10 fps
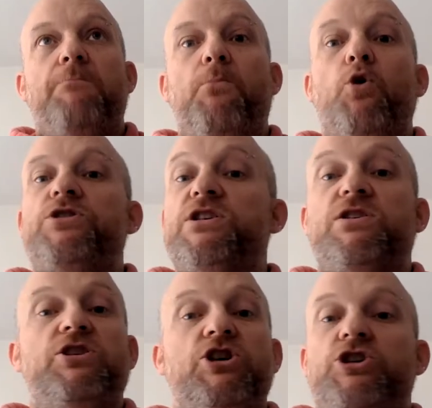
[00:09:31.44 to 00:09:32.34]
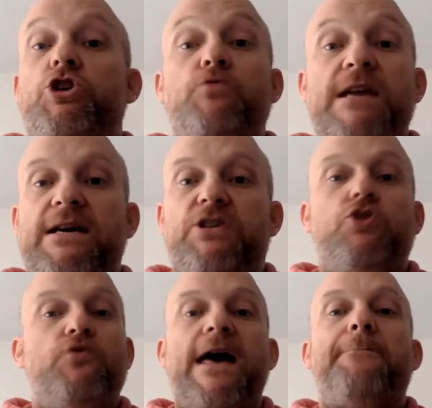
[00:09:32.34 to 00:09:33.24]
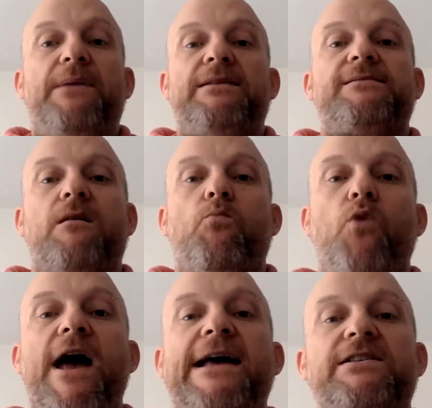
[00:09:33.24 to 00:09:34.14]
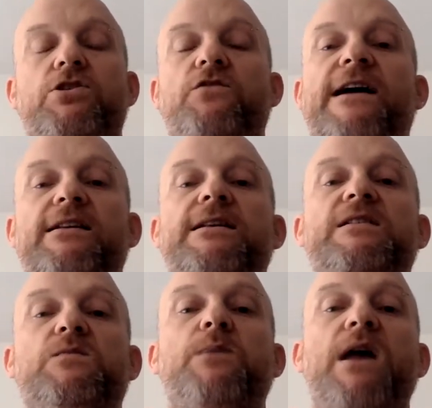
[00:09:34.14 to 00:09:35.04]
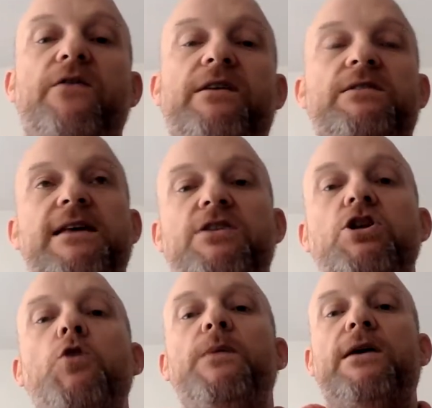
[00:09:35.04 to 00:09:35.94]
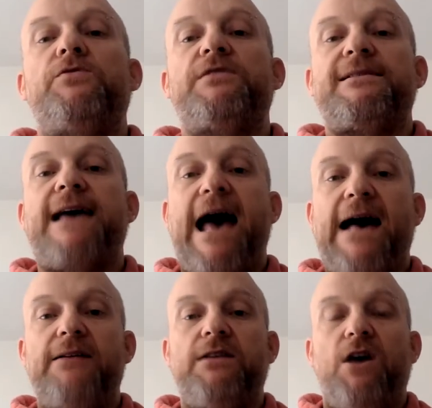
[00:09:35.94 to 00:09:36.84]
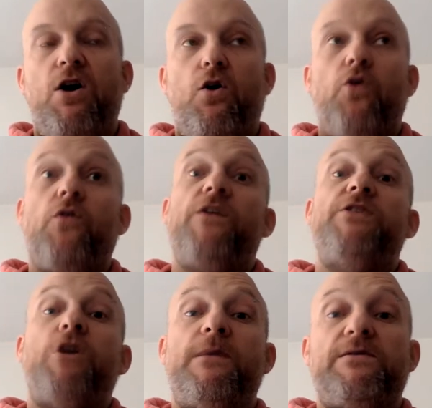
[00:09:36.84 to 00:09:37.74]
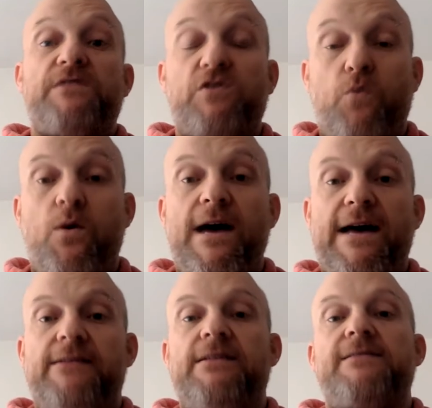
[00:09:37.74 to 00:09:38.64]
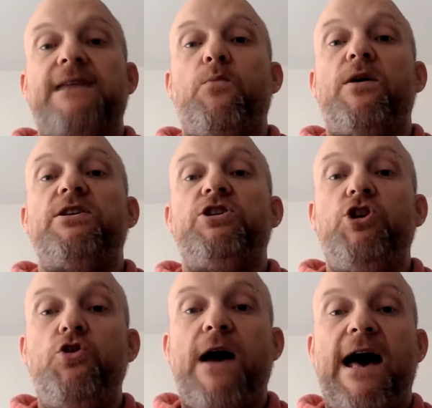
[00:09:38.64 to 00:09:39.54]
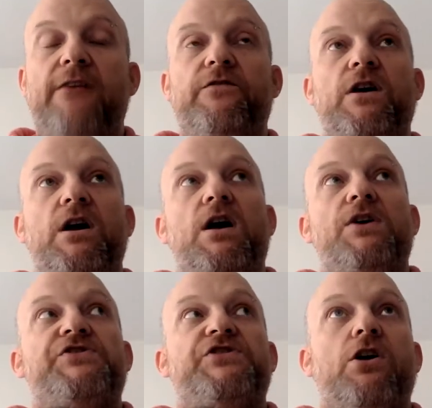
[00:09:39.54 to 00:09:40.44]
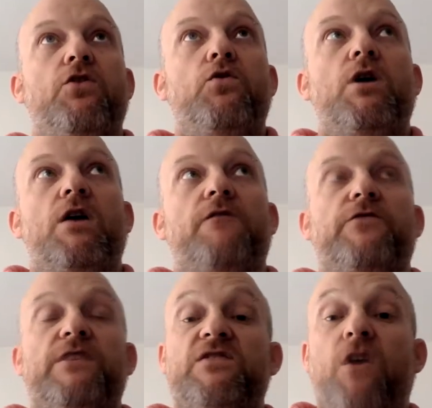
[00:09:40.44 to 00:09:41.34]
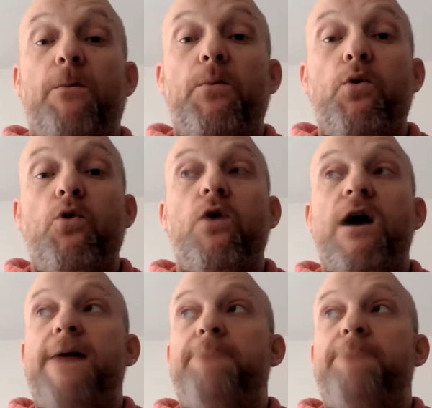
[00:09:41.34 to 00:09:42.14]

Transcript: more just unique to them in some way. So you've had an experience that nobody else has had, or that nobody else has quite had in the same way that you have. So, for example,